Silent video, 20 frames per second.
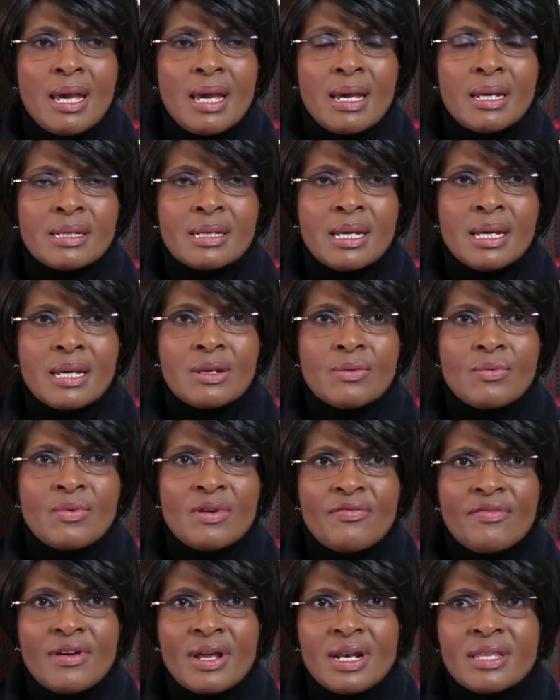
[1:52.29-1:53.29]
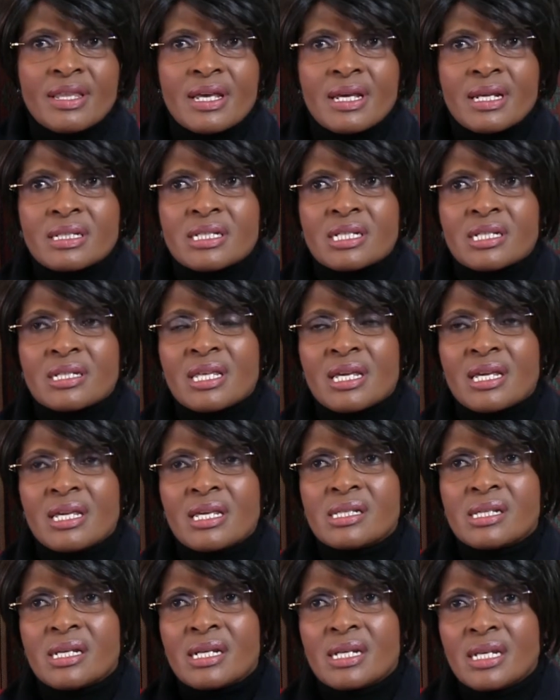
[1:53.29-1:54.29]
And we felt that there
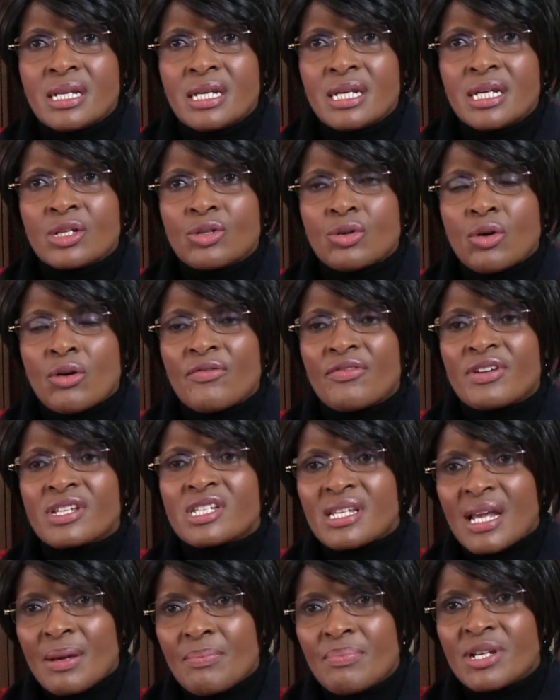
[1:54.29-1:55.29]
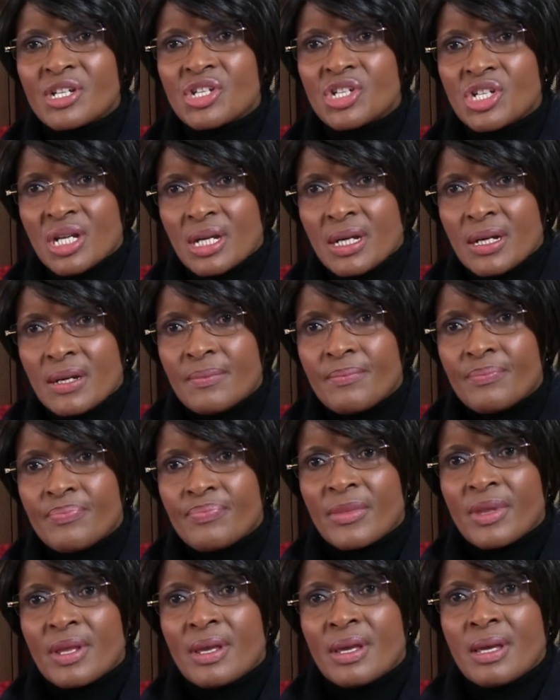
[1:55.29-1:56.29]
is a need of establishing
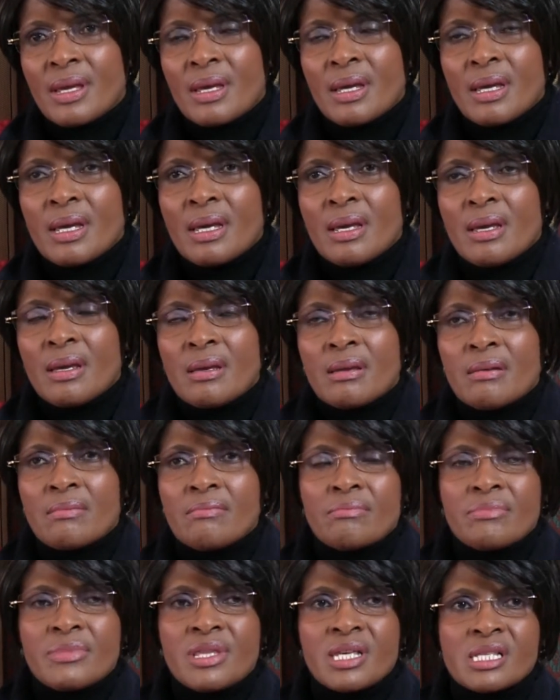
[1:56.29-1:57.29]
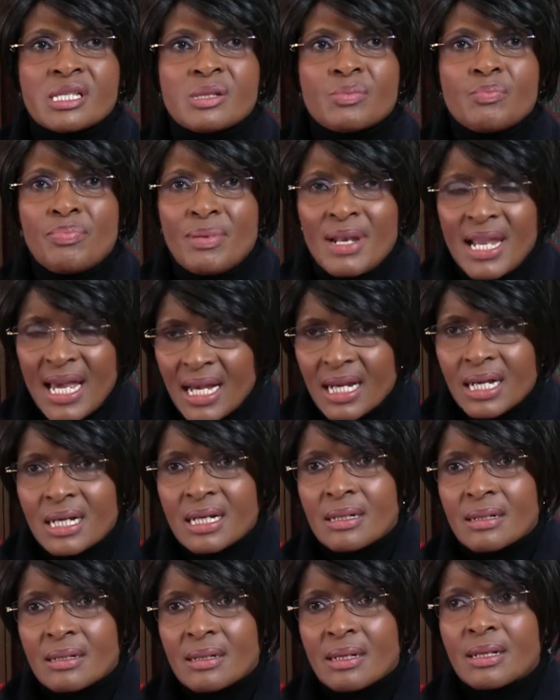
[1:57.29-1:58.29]
this black,
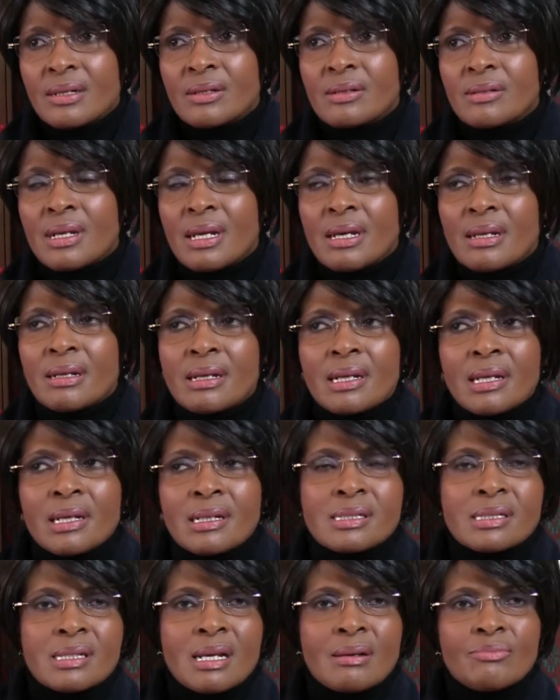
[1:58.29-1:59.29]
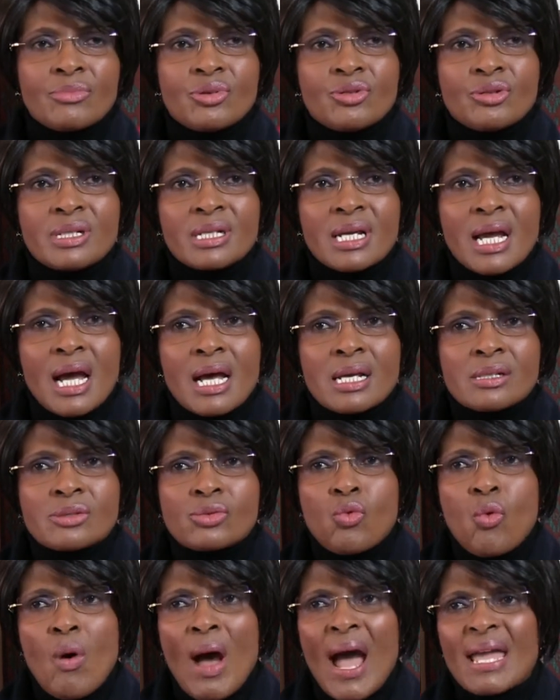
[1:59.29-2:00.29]
and somebody
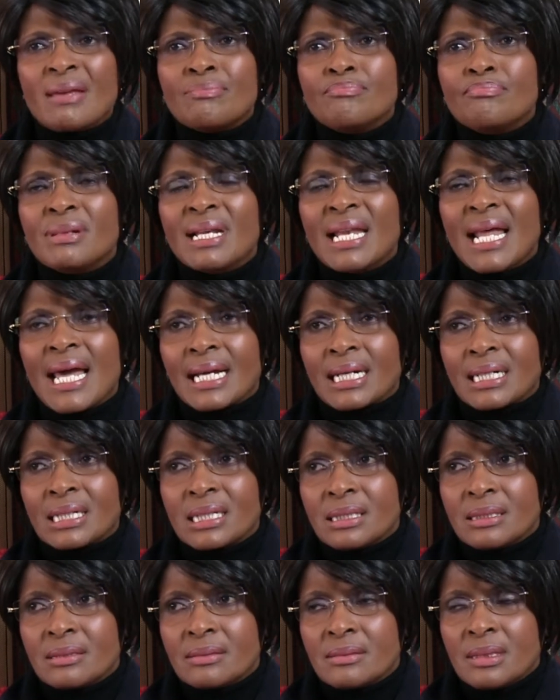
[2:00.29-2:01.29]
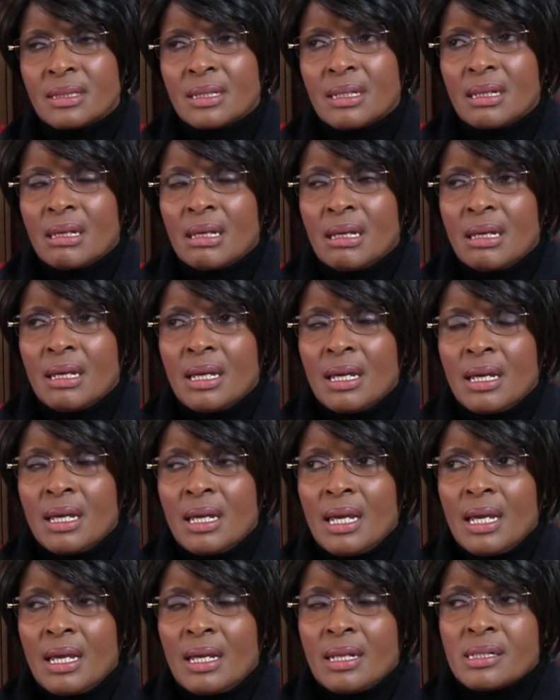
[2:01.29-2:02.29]
asked, why black?
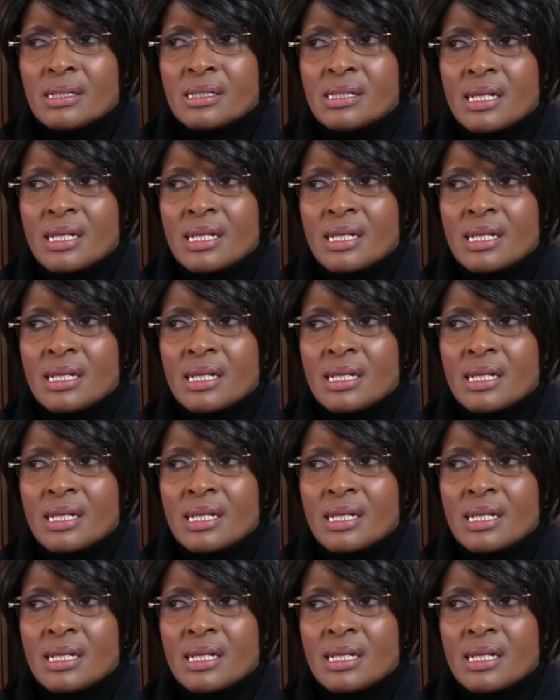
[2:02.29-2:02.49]
And I